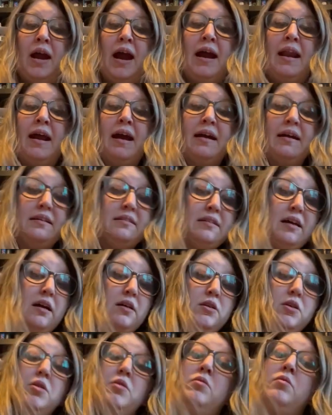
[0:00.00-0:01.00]
and I can tell
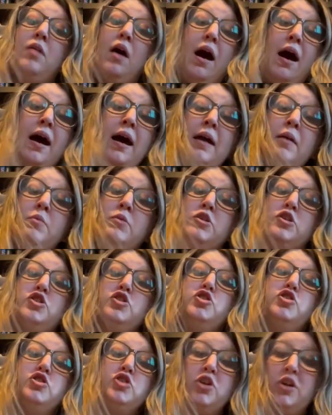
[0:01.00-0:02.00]
you I was
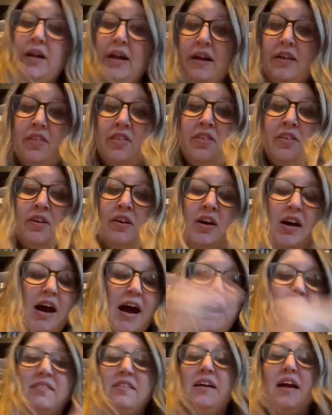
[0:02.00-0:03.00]
shooketh
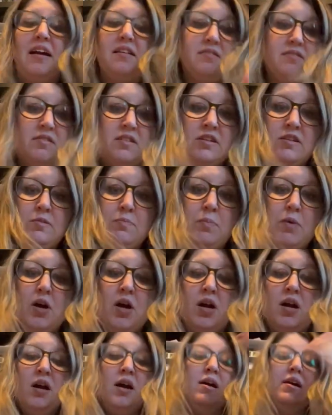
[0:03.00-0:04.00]
at the end of this
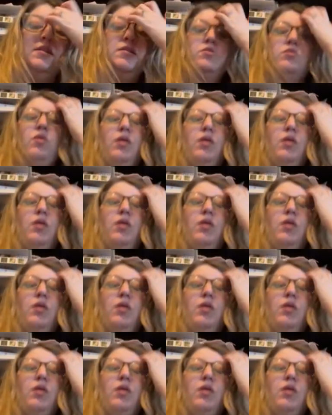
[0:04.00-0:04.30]
book, so